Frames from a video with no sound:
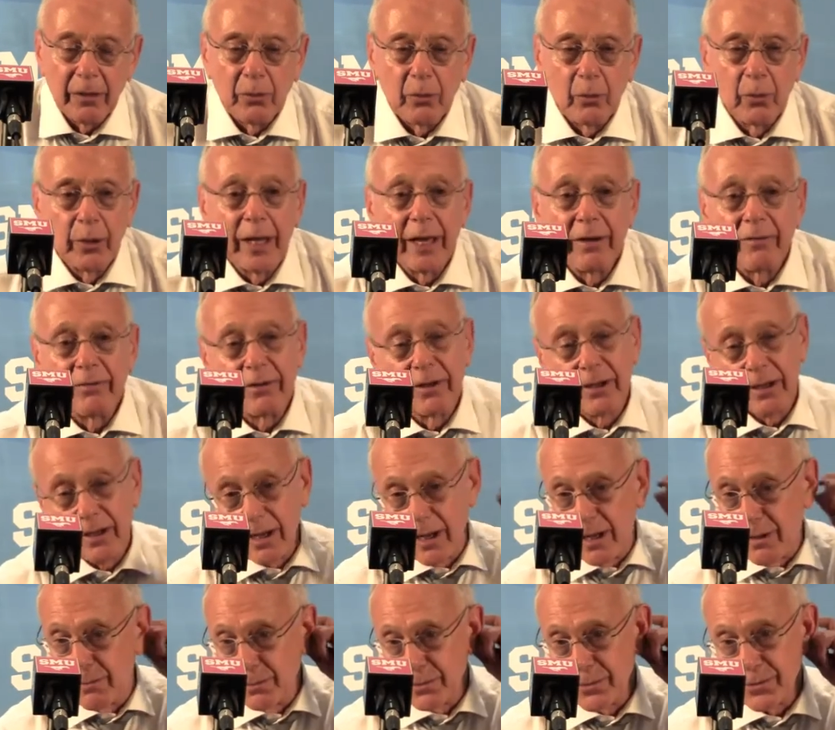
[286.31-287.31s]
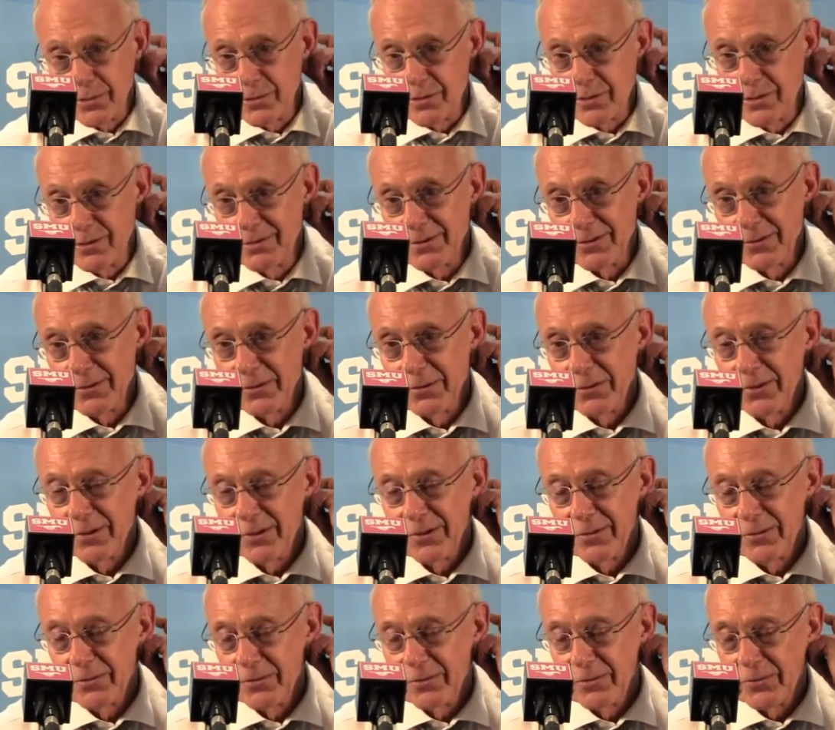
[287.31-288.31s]
we haven't accomplished
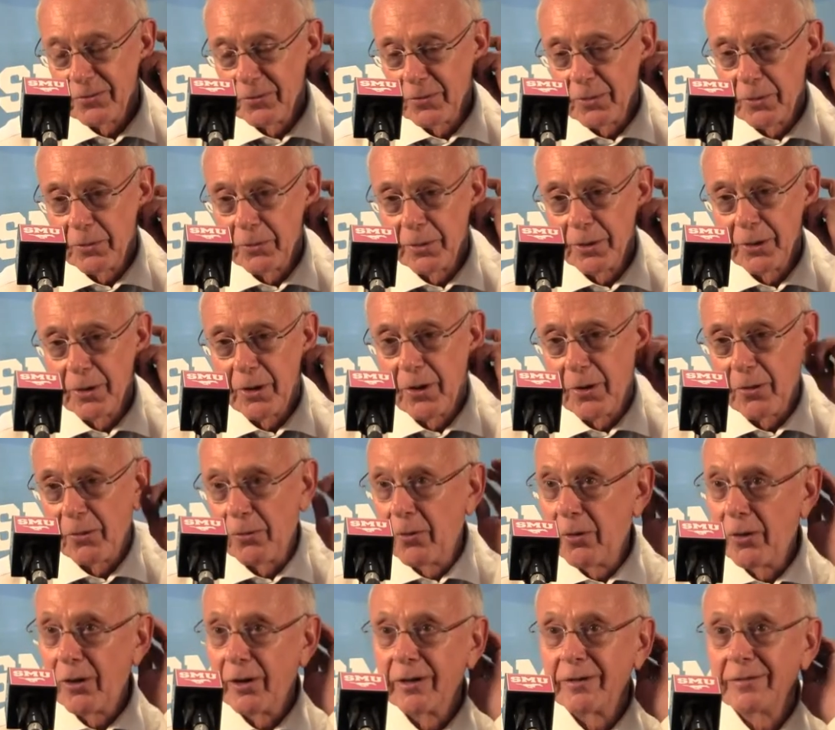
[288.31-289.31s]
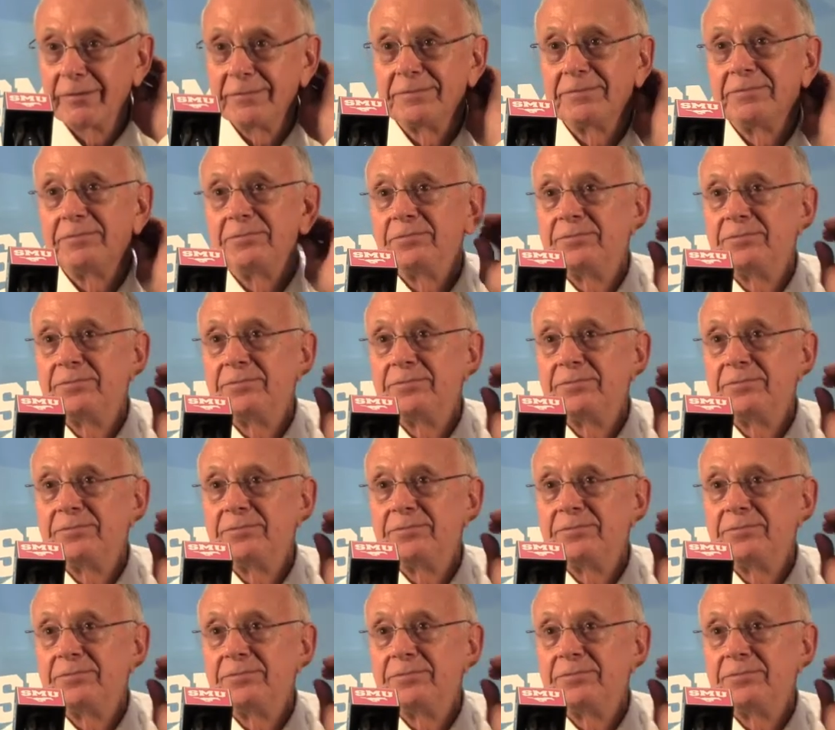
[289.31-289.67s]
what we all want.